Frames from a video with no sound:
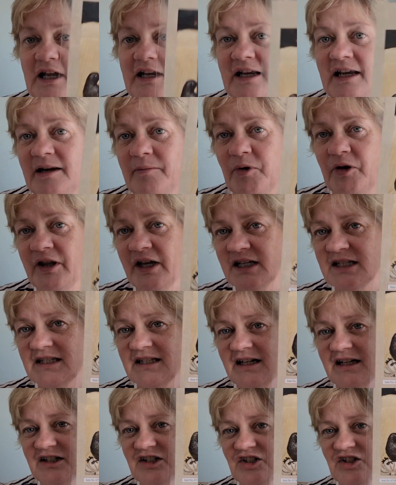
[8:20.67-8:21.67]
And then about this,
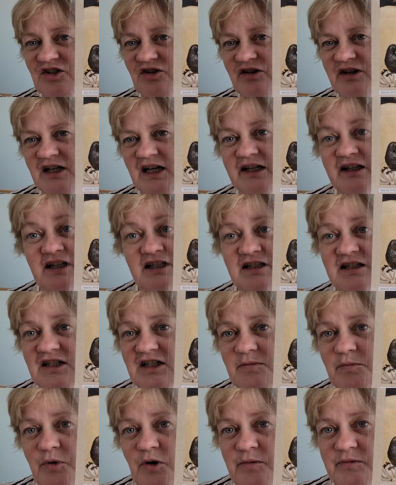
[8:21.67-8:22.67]
then I just thought, and this
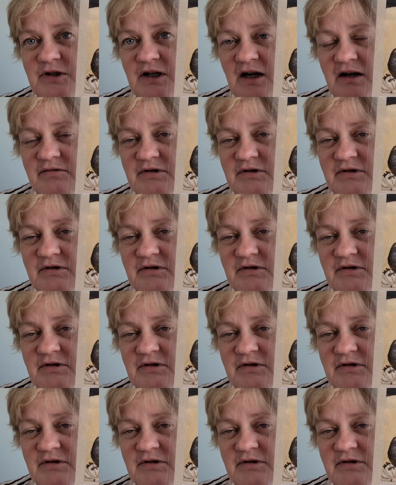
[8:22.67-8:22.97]
just popped on.